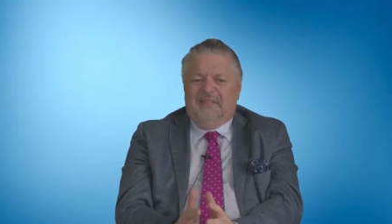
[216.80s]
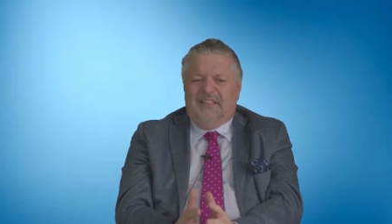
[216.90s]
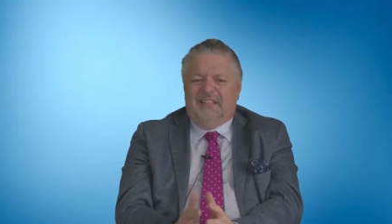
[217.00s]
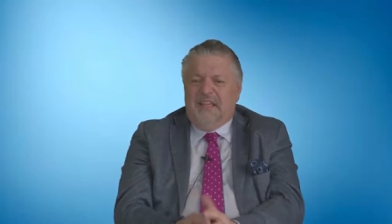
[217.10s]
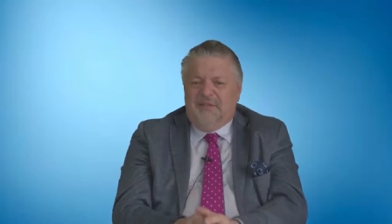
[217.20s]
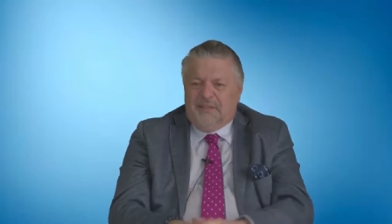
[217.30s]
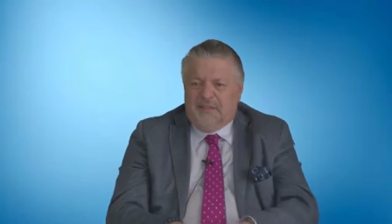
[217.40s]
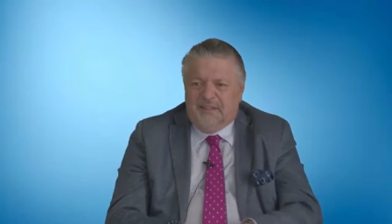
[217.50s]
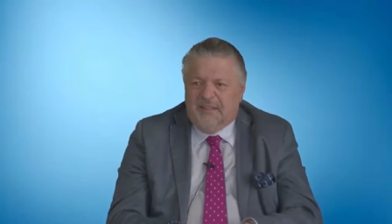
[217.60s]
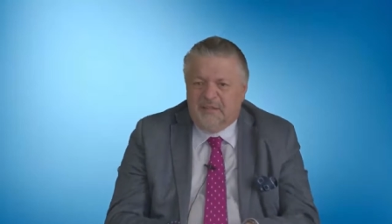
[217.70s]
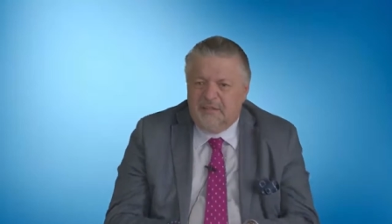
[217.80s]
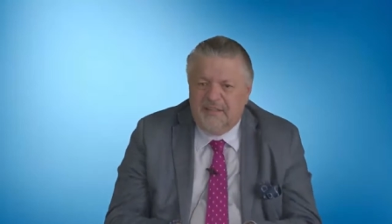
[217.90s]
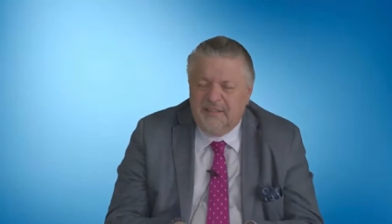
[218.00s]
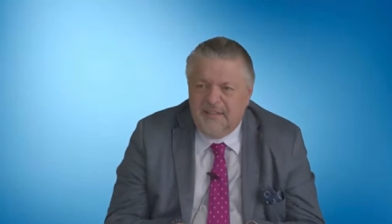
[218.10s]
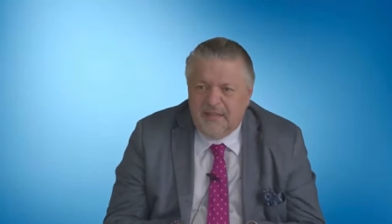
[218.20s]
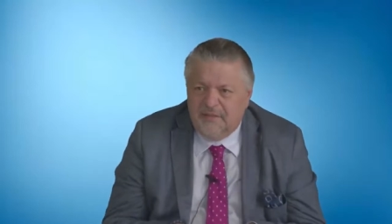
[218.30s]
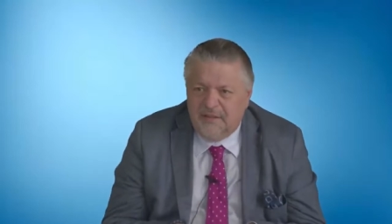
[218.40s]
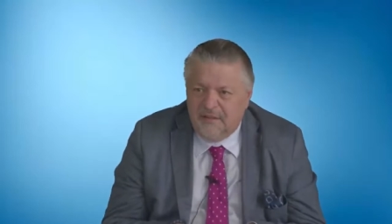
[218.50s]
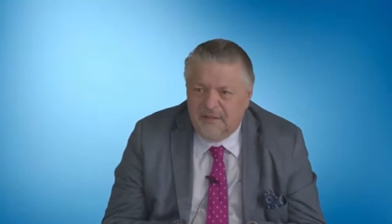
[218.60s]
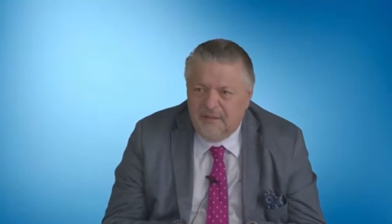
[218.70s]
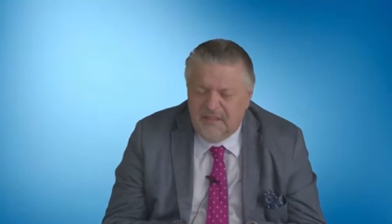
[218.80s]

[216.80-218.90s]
Steve was not interested in that field.